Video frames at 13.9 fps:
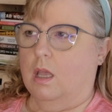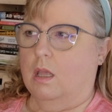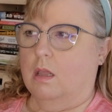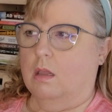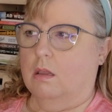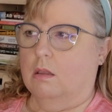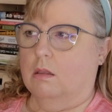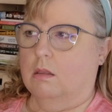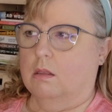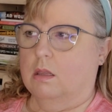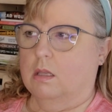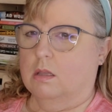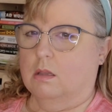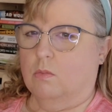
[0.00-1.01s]

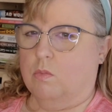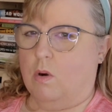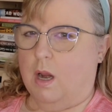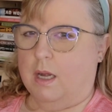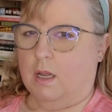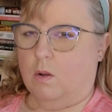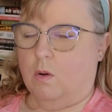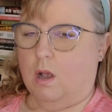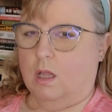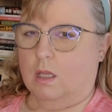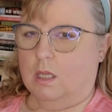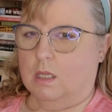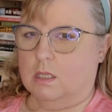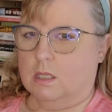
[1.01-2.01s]
the writing
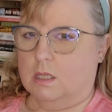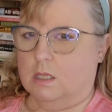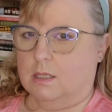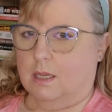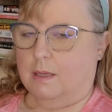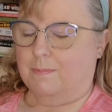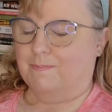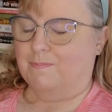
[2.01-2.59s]
quality isn't the same.